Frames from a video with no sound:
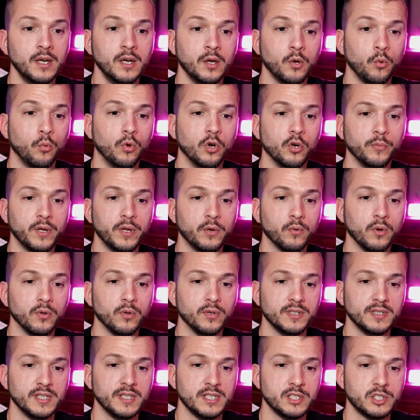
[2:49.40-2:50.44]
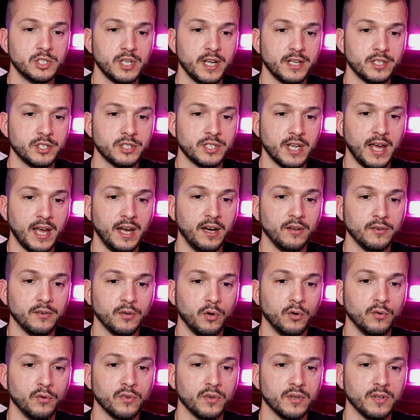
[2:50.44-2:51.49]
We'll be rolling these changes out
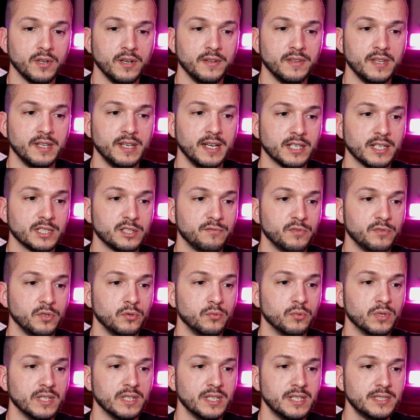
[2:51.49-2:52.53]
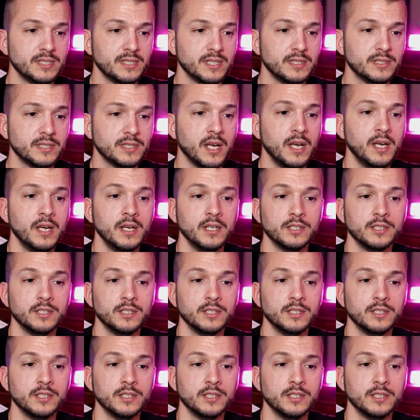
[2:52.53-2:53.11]
over the next few releases,